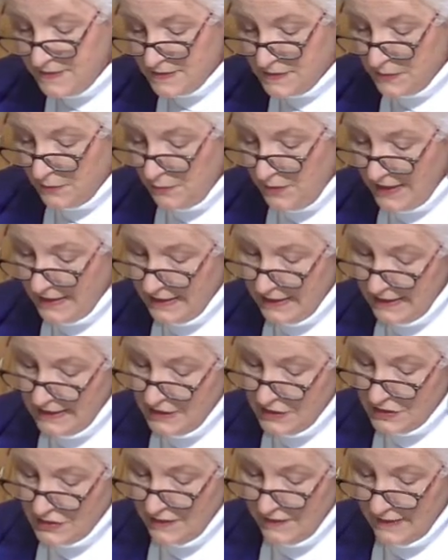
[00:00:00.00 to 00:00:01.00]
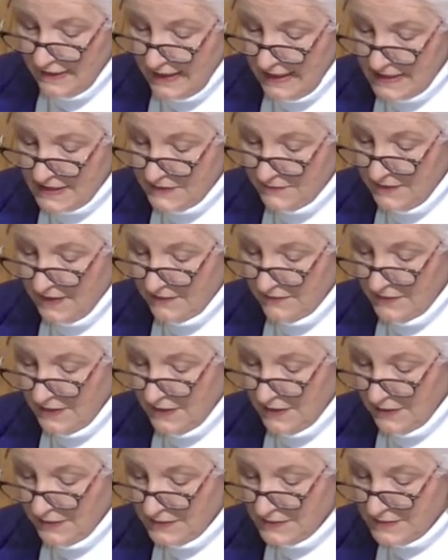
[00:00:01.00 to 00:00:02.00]
this recognition in the last 5
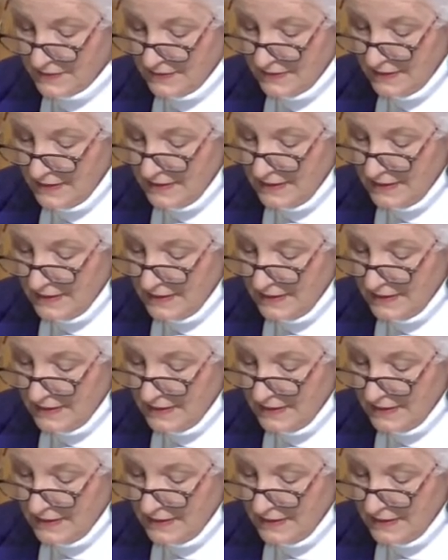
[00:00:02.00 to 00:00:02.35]
years.